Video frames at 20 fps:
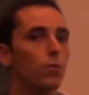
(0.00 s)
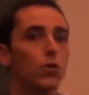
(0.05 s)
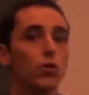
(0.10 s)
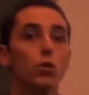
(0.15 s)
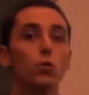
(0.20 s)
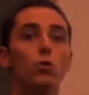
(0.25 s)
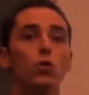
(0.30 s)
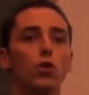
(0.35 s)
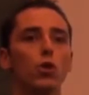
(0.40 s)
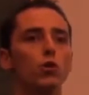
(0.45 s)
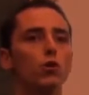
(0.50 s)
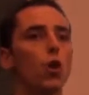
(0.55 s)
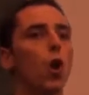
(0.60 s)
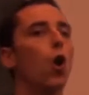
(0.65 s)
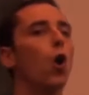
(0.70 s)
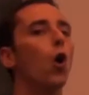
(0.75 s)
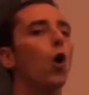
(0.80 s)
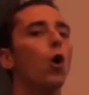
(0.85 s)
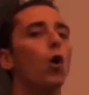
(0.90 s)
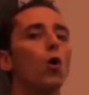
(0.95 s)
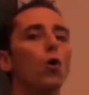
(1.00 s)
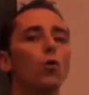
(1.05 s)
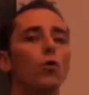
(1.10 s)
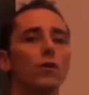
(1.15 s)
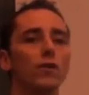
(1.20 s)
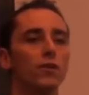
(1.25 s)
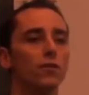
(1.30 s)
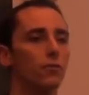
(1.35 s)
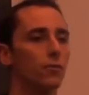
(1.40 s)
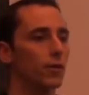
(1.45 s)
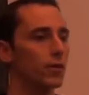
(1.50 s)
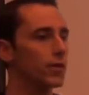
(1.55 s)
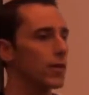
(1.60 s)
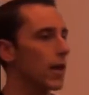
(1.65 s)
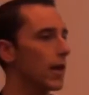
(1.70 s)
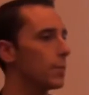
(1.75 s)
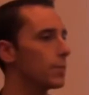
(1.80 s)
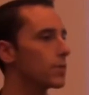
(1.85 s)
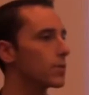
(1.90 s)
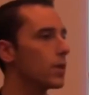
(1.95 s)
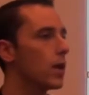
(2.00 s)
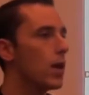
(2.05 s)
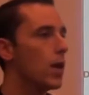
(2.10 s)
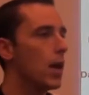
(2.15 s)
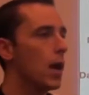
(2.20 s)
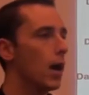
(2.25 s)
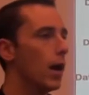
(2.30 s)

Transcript: which you can use all the different types